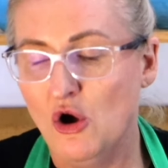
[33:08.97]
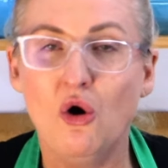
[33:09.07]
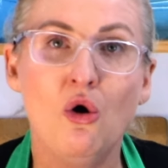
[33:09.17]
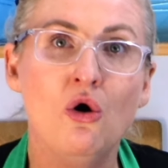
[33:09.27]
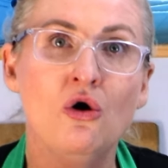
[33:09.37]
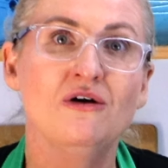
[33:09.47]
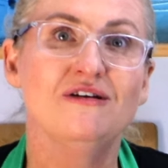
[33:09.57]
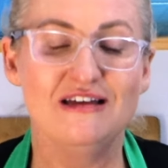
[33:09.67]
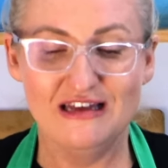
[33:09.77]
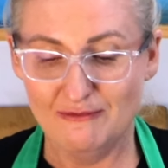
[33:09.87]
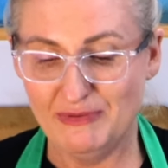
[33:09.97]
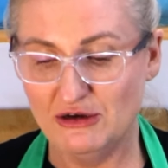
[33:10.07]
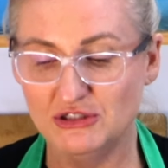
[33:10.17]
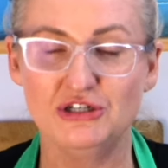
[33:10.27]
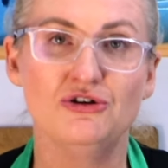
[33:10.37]
Or
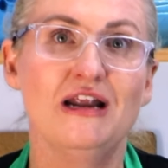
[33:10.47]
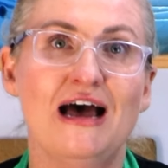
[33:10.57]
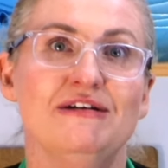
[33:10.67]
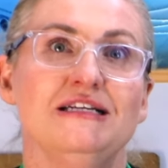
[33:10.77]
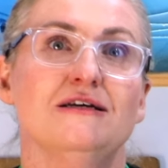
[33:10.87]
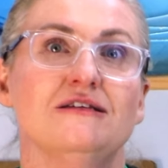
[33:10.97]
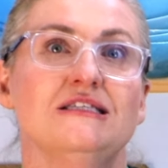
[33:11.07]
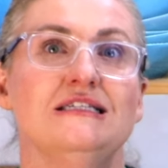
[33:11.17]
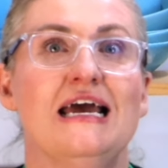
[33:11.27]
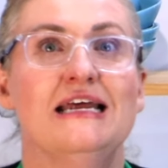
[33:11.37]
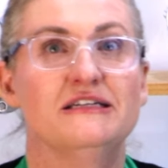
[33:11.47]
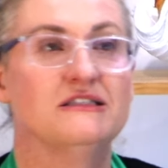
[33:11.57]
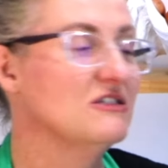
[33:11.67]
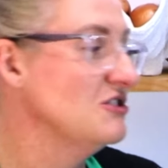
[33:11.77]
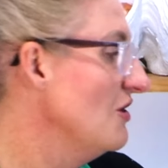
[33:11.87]
because you're not having to stand and
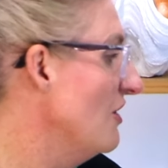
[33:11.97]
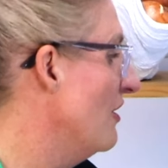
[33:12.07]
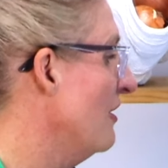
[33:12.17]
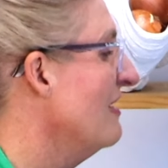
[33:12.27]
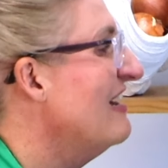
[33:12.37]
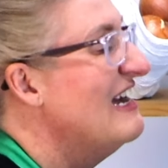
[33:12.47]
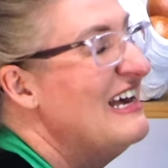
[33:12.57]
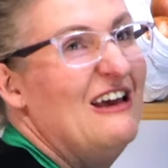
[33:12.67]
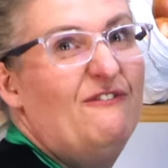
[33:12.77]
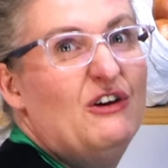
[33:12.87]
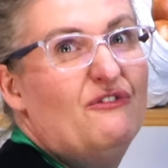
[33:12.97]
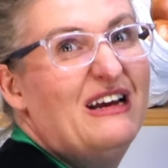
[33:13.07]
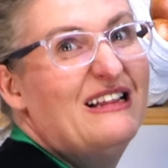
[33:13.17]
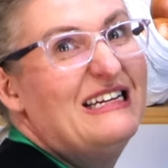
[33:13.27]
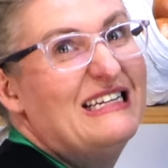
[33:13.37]
stir, if you
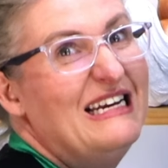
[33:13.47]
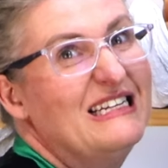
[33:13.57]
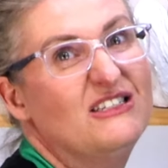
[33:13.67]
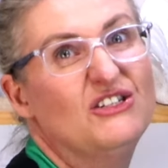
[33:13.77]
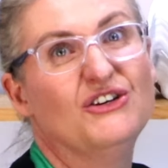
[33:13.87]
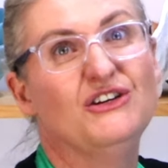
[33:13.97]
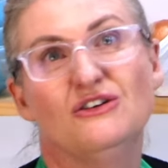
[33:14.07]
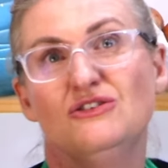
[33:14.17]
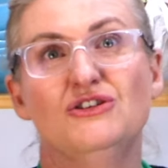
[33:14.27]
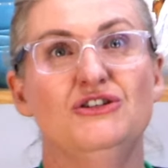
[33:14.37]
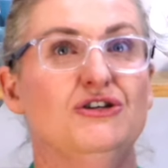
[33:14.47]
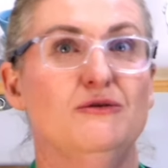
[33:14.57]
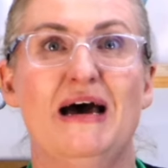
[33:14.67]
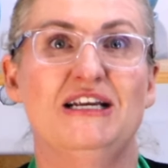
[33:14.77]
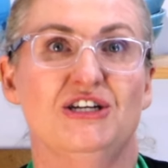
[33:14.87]
really needed to, you could do 2
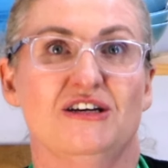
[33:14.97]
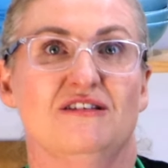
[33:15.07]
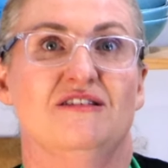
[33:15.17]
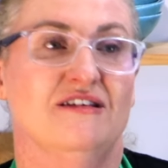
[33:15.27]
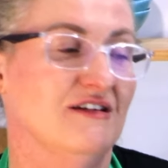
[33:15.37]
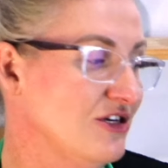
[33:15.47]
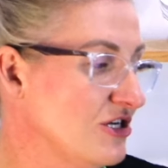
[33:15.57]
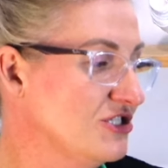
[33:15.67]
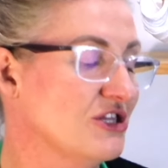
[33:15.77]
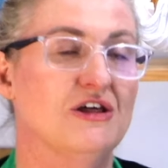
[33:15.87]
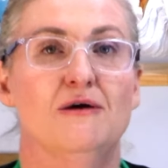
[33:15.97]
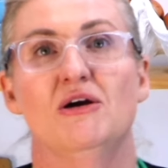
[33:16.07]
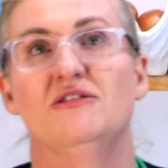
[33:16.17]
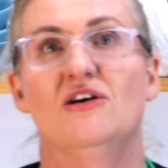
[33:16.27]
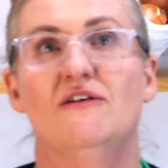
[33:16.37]
batches. Use your
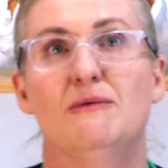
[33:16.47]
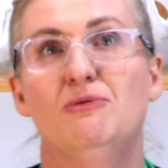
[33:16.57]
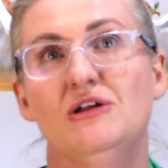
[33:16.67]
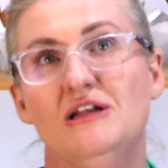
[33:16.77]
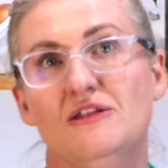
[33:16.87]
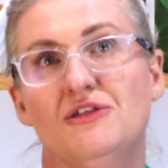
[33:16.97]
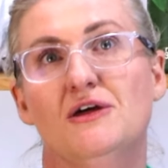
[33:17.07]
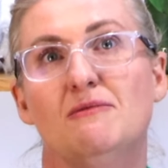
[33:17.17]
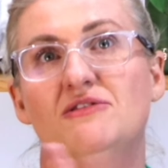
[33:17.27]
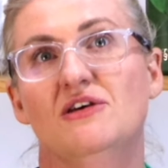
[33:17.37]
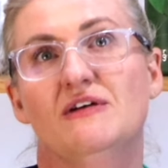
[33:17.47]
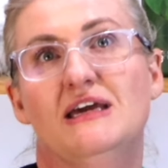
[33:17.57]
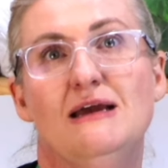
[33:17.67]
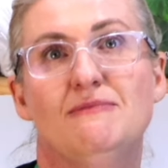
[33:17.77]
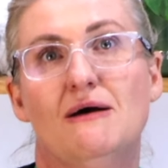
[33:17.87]
thermoserver, put it in the thermoserver,
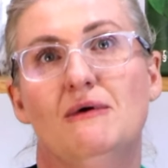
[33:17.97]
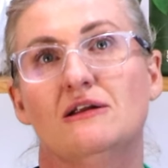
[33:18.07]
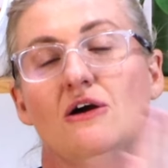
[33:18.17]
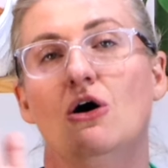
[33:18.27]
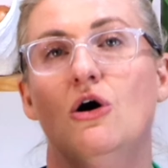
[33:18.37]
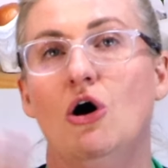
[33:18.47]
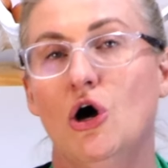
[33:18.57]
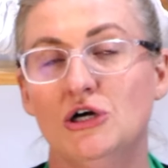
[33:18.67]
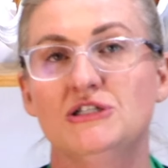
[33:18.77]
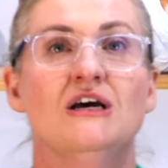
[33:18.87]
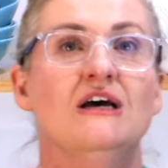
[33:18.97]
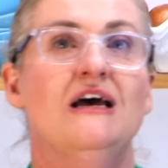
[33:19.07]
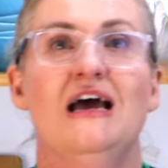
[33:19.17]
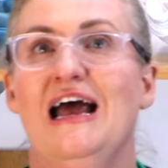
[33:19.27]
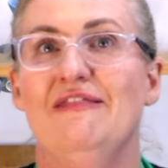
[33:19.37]
keep that one hot,
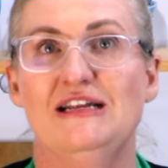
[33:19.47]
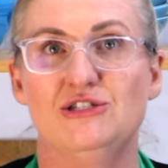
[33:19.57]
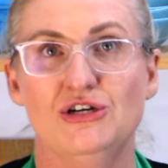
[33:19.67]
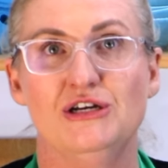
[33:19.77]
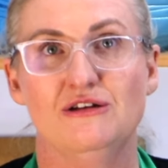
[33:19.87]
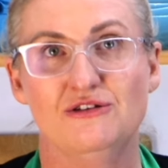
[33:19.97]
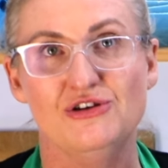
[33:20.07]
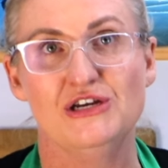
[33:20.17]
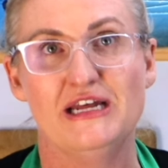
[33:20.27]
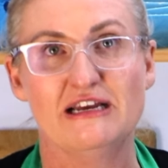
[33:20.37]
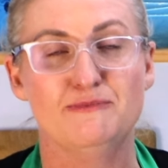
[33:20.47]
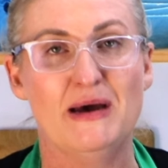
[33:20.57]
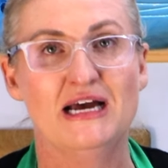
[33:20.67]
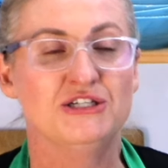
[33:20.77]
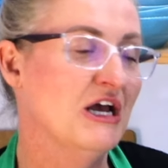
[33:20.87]
and then do your next
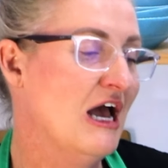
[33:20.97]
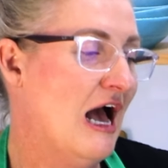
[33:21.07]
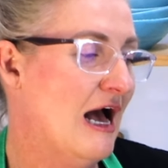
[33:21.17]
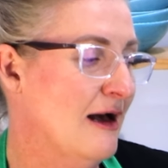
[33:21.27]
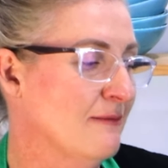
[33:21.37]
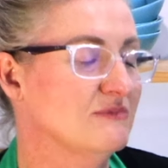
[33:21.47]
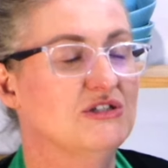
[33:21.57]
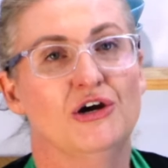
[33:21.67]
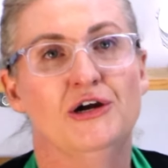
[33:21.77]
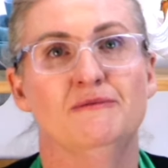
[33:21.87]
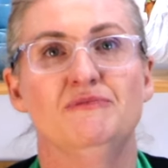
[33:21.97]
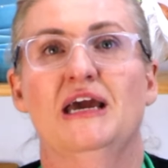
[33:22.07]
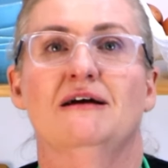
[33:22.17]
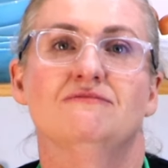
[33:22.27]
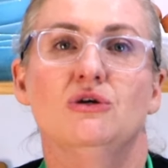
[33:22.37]
batch. So yeah,
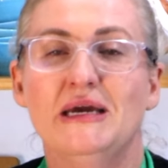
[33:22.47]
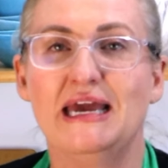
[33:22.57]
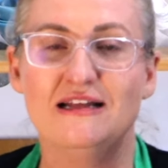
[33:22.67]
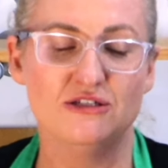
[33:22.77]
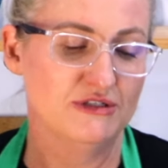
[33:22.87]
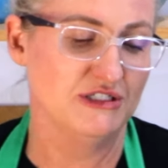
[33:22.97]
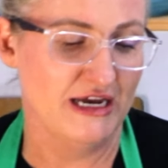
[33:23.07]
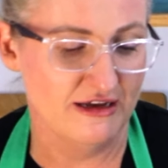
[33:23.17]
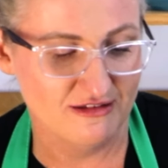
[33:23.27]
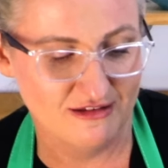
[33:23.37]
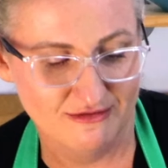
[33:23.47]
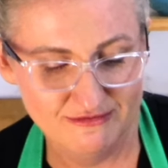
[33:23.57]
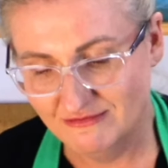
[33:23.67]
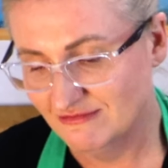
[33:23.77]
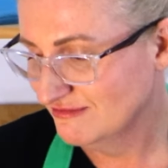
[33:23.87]
quick answer is yes.
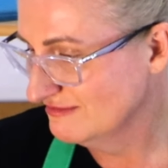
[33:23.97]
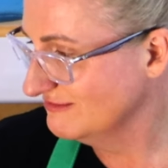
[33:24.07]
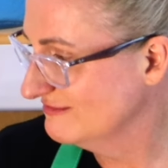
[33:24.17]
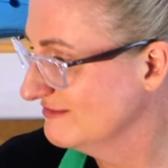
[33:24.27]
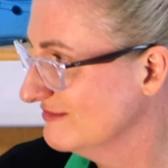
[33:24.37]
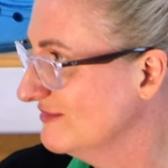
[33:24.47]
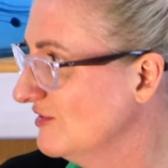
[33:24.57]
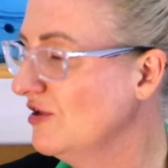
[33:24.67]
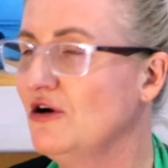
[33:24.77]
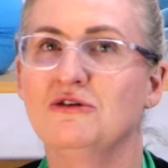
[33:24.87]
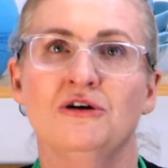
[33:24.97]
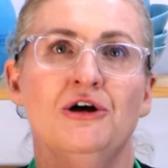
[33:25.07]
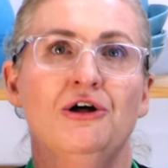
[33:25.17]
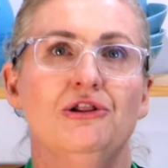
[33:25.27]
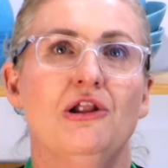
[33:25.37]
Long
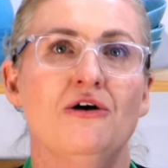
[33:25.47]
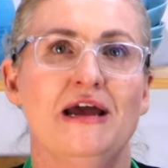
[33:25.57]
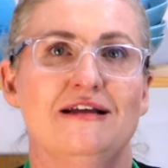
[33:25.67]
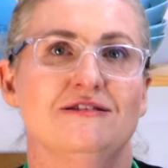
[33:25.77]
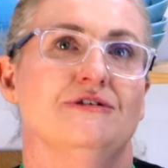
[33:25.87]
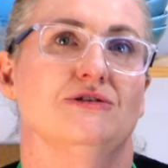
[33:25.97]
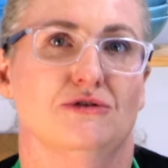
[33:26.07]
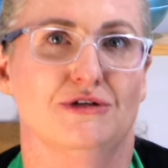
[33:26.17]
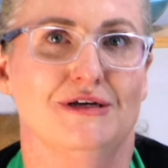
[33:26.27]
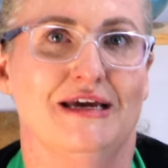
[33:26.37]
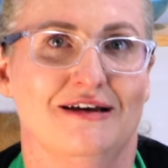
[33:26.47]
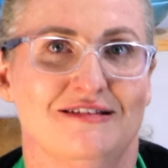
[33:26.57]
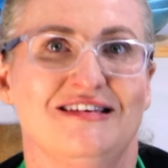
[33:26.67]
answer is also yes.